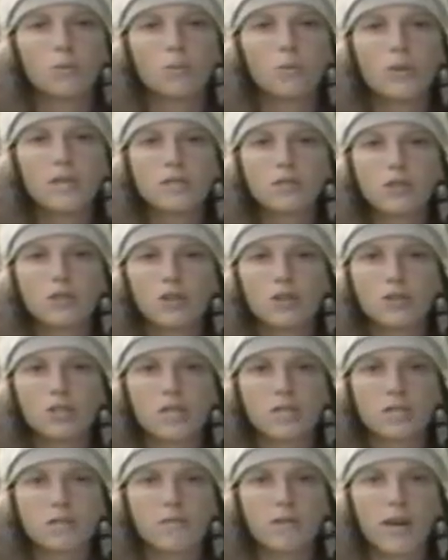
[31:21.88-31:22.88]
Research
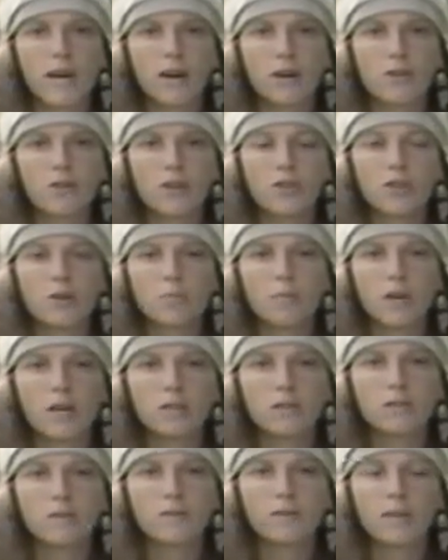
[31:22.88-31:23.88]
has found that the
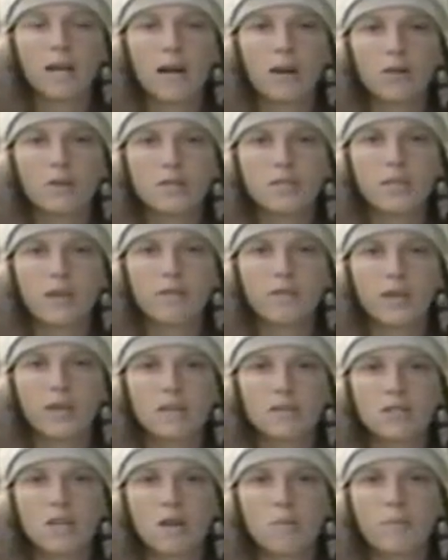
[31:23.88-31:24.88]
mullein flowers have
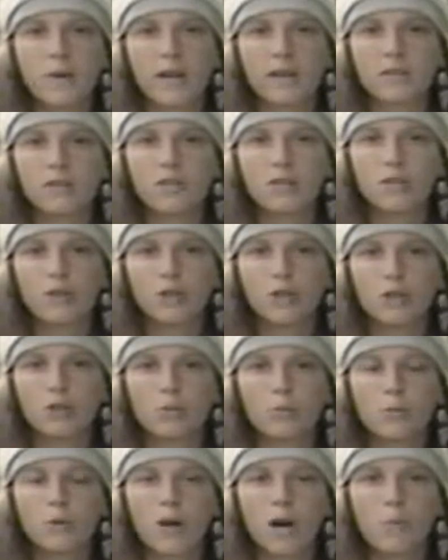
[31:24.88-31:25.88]

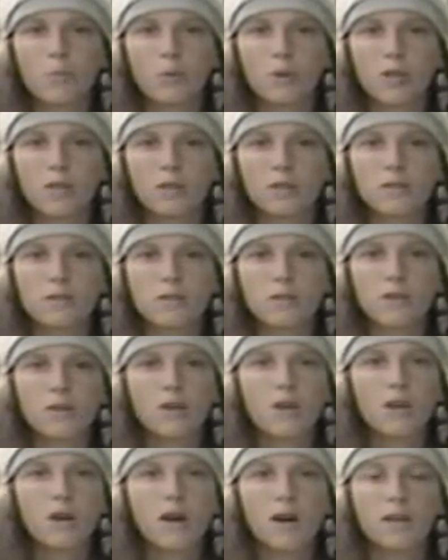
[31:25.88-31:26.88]
antibacterial properties.
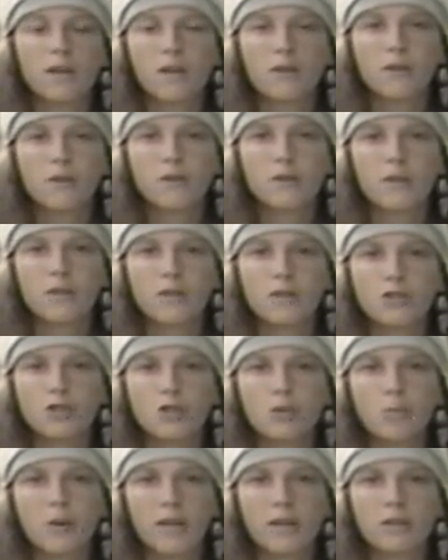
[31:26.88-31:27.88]
Another thing
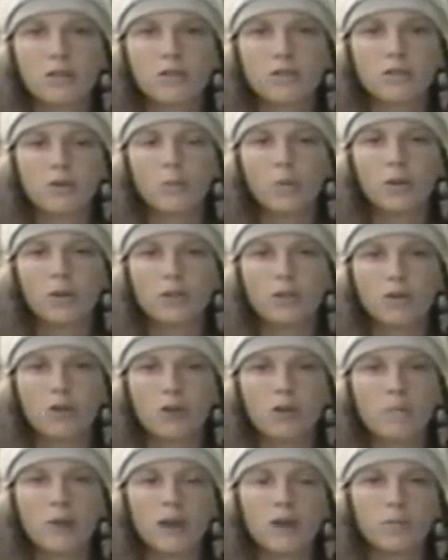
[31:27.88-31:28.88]
that you might also want to
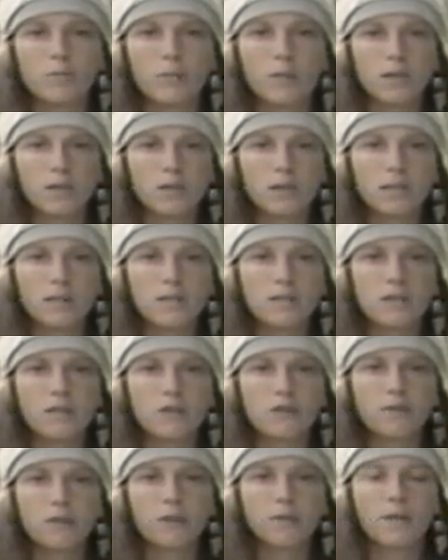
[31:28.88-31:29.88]
know about mullein is
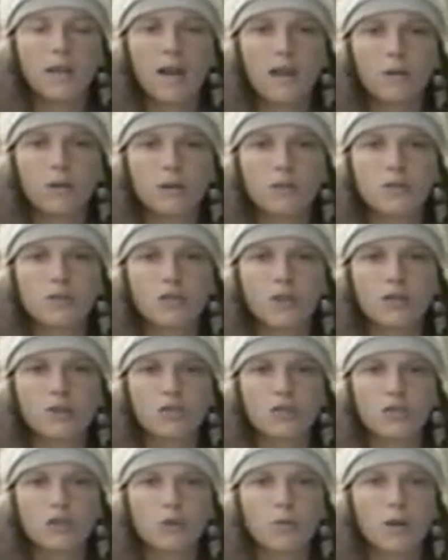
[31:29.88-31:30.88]
that the flowers are
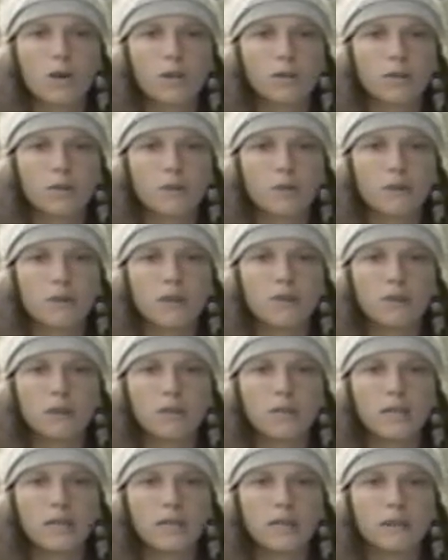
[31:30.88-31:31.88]
stronger than the
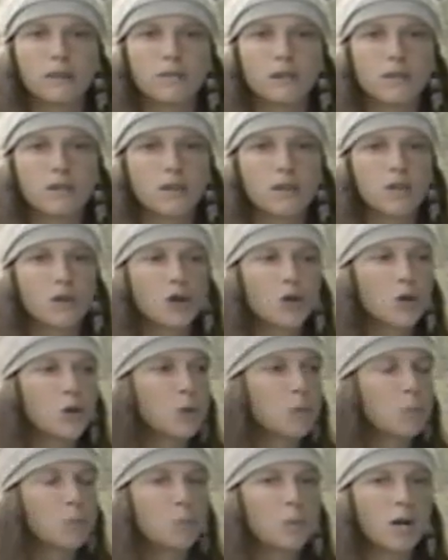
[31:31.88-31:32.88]
leaves.
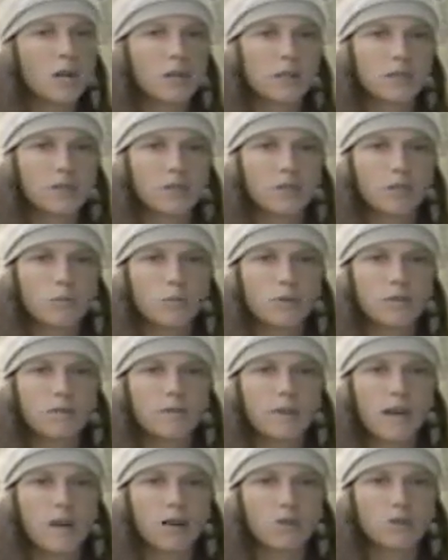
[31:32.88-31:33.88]
Mullein can be
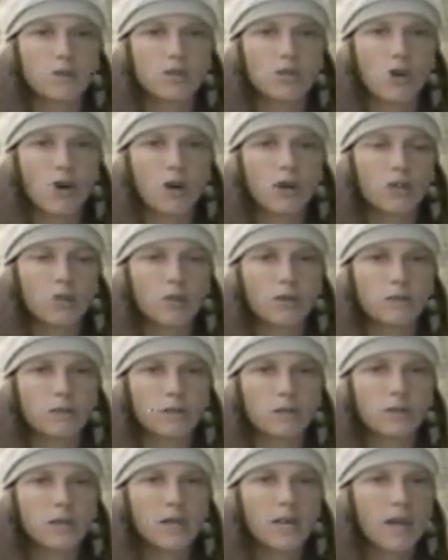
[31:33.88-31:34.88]
found all
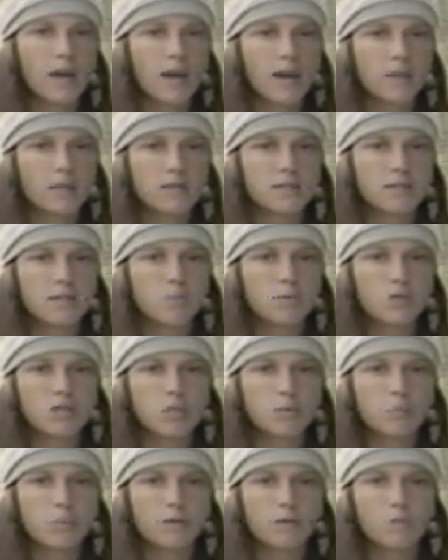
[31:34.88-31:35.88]
over and it seems
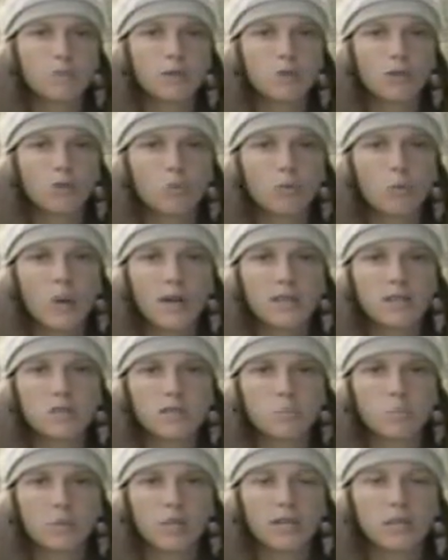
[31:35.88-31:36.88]
to prefer
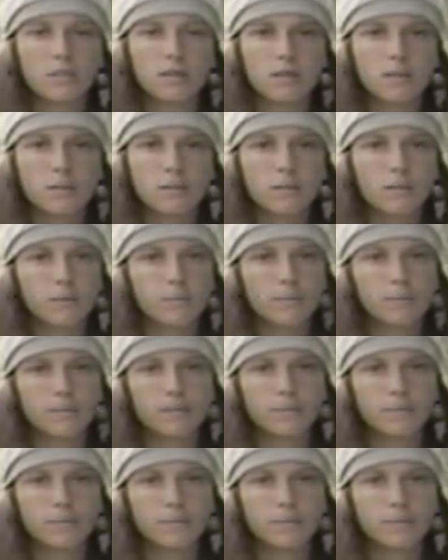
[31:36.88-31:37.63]
waste places.